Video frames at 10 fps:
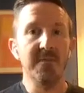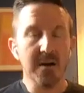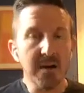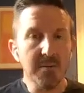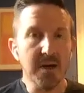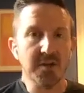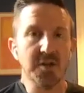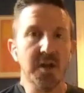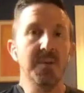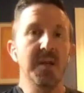very
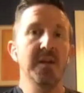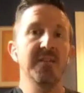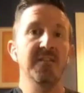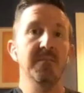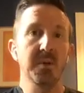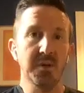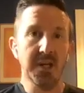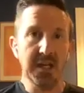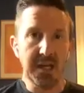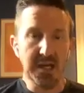much a piece of
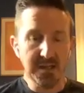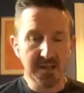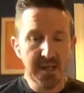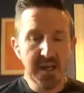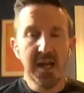building heat.